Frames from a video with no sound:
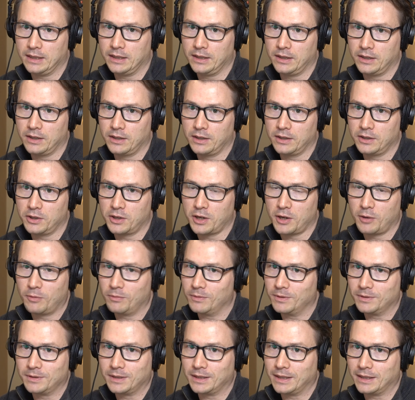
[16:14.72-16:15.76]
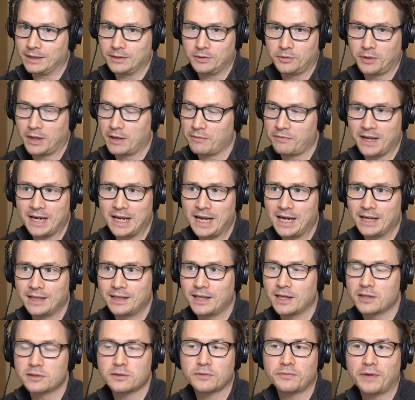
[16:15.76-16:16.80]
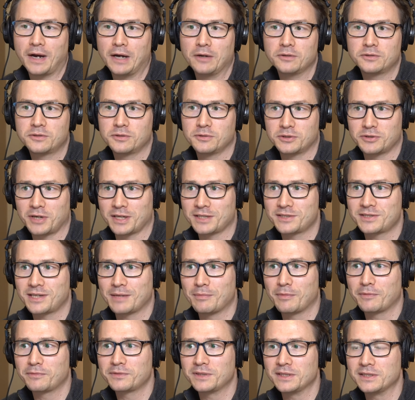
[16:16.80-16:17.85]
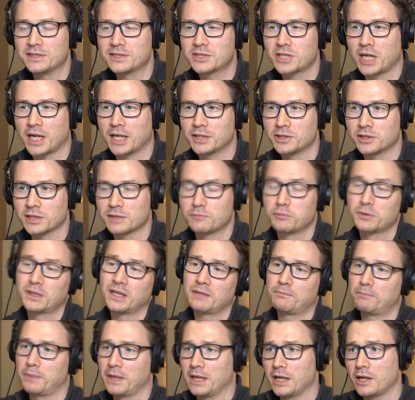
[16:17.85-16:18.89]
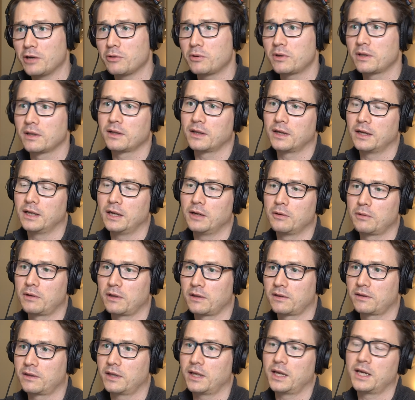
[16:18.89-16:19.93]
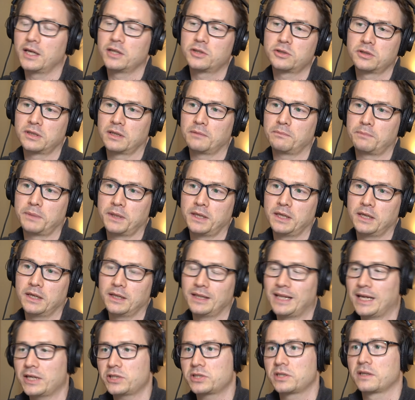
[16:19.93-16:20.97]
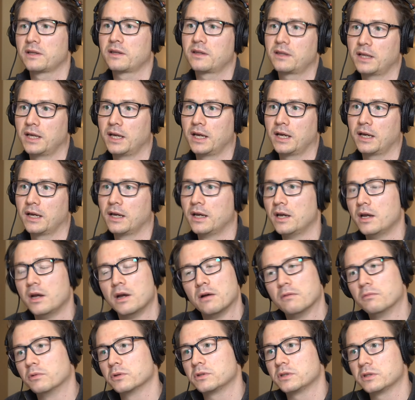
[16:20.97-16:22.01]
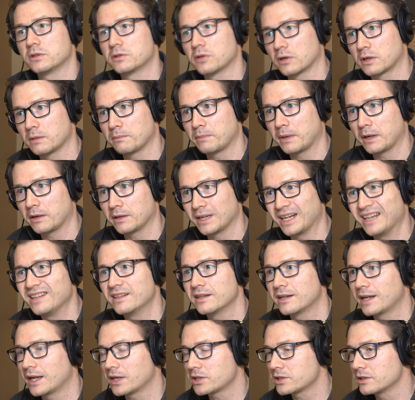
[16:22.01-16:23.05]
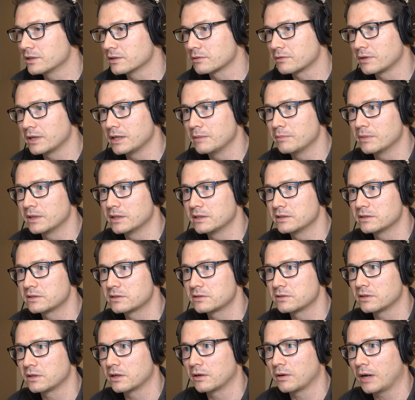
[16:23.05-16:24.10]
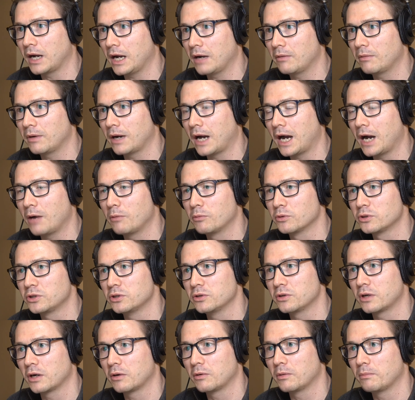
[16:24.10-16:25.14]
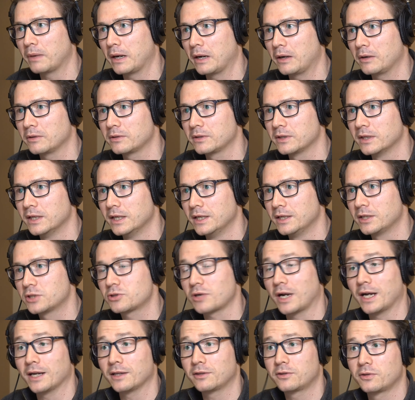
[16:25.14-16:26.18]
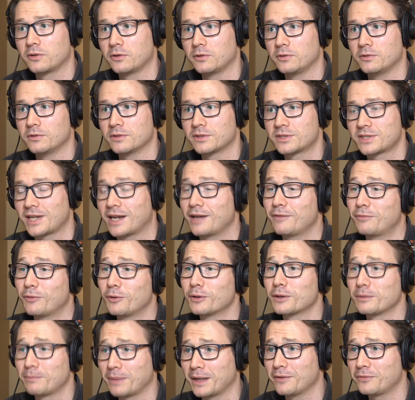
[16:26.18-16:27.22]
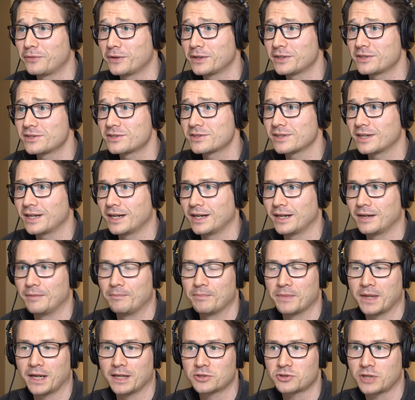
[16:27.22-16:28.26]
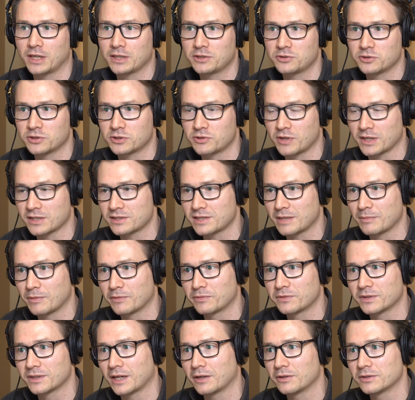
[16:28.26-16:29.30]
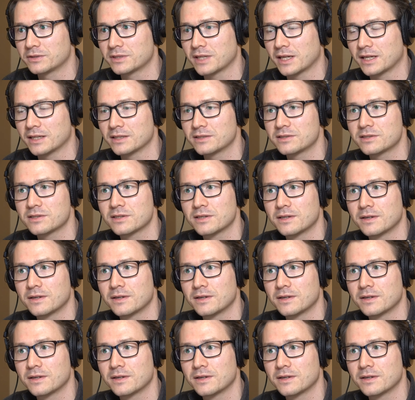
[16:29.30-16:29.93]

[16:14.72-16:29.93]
do you have any ideas of how to address some of these challenges? Would that be a local thing? Should that be a national thing? Would you talk about international agreements? How would you go about trying to save all the benefits and try to address some of the downsides?